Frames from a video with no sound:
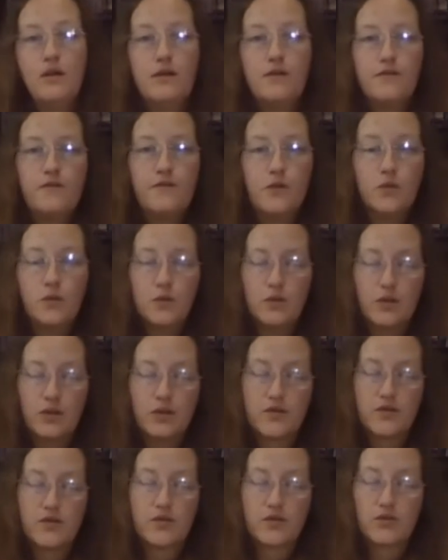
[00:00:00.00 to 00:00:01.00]
for
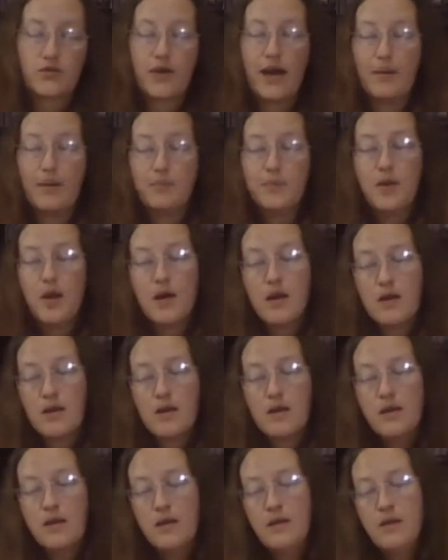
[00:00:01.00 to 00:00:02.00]
scrap
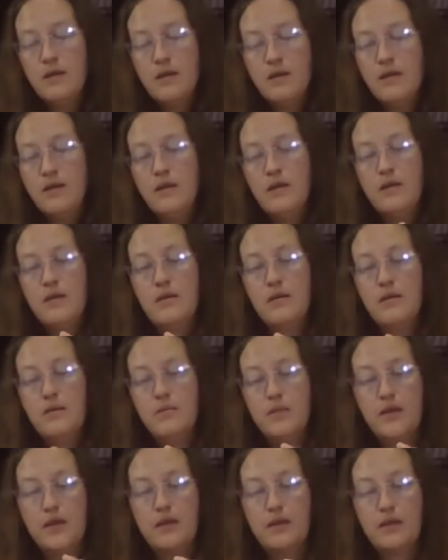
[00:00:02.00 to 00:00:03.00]
yarn,
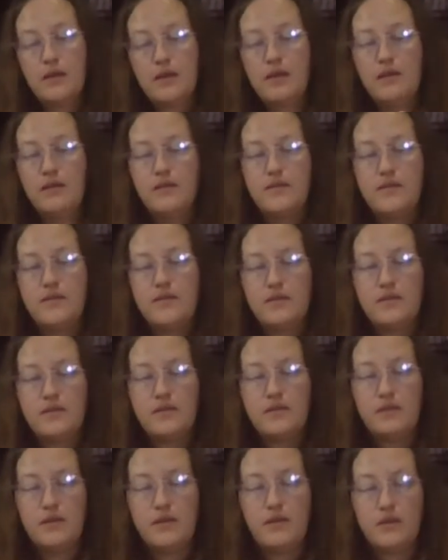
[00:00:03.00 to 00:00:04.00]
because
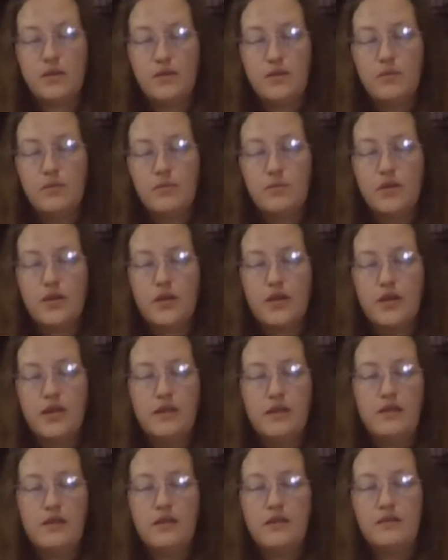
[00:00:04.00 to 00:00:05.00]
you know, you work
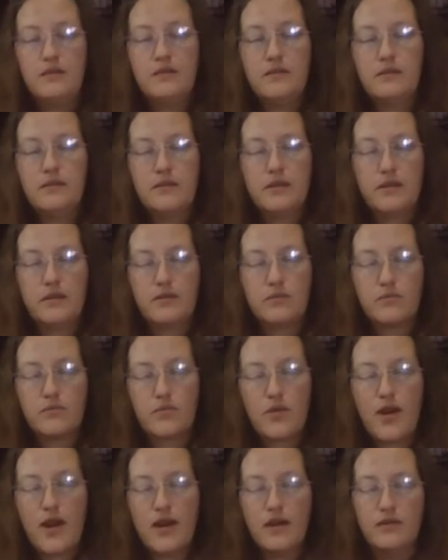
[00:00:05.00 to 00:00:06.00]
it in
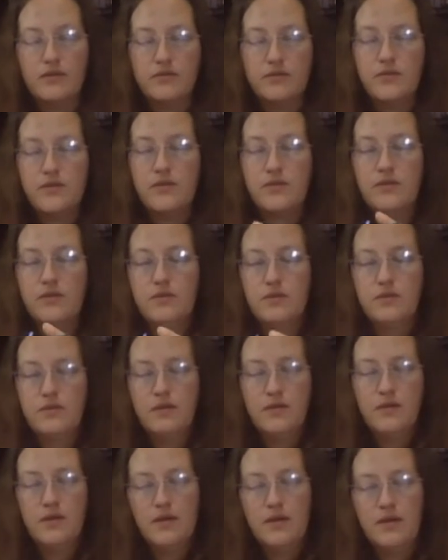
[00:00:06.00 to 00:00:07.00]
rounds,
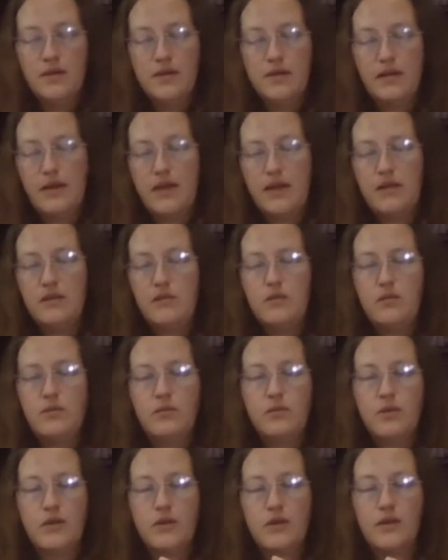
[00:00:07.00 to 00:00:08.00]
and you
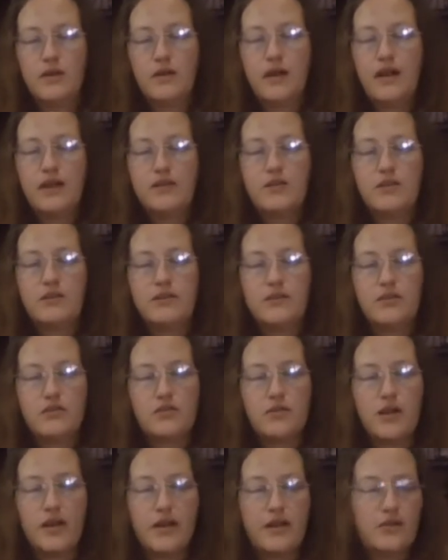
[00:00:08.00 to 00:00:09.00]
work, I
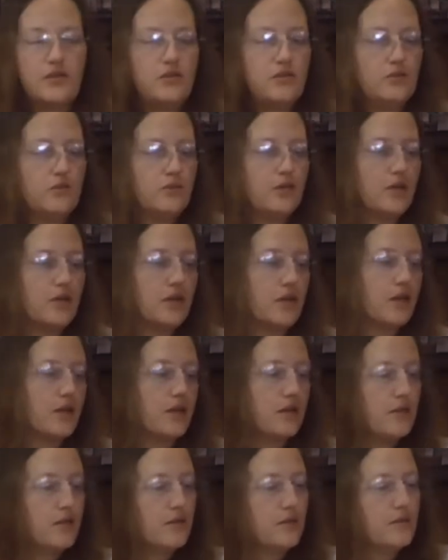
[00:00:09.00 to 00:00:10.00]
try to work,
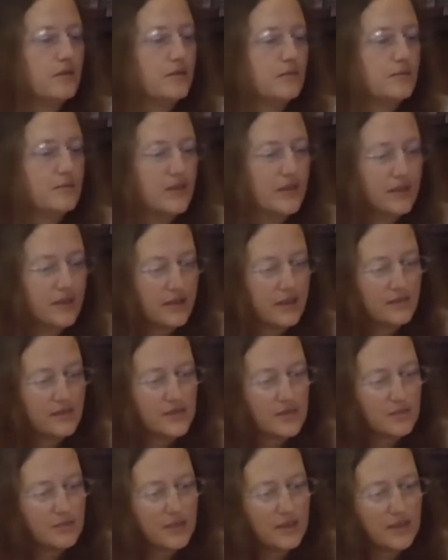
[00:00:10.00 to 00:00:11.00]
oh, now I have
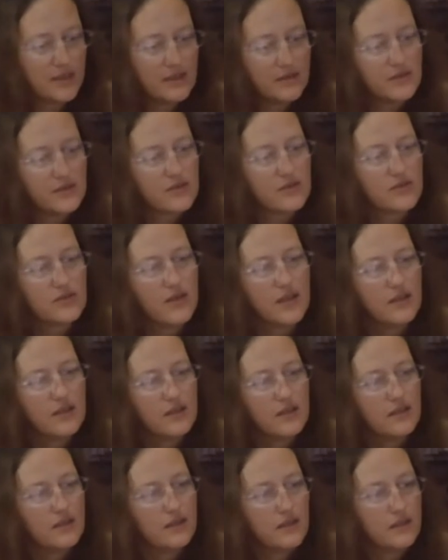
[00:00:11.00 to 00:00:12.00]
somebody else straying
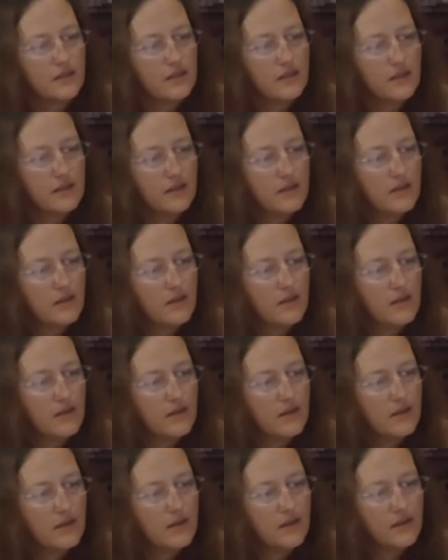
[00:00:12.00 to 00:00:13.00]
in here.
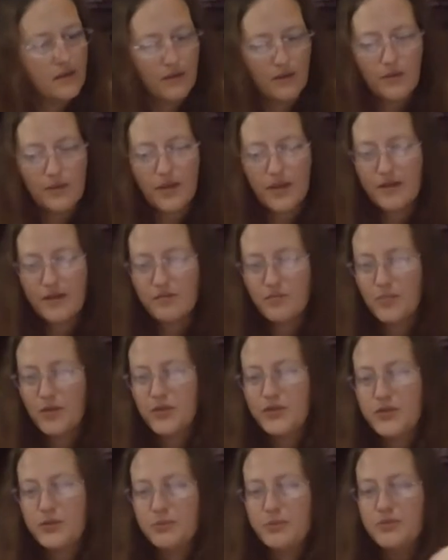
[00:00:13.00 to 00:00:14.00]
Oh, I have
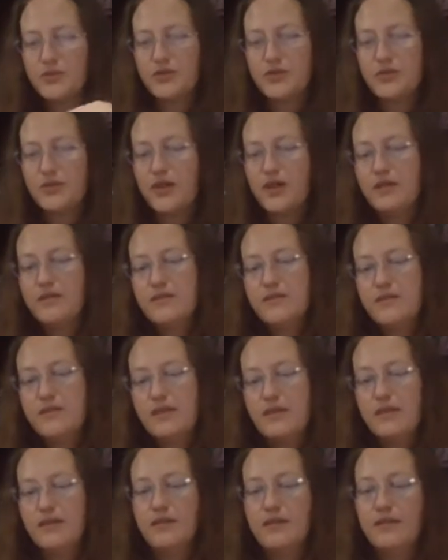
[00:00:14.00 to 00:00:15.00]
multiple strands,
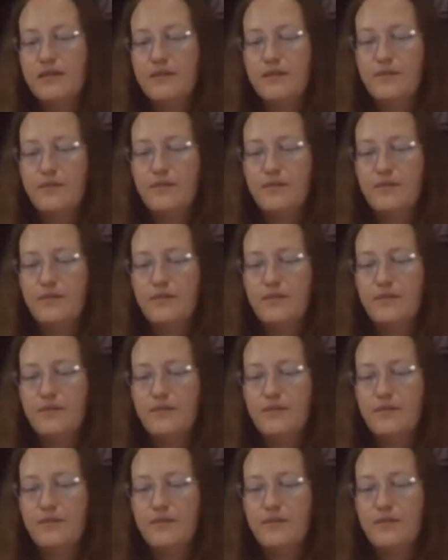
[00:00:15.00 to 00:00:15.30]
hang on.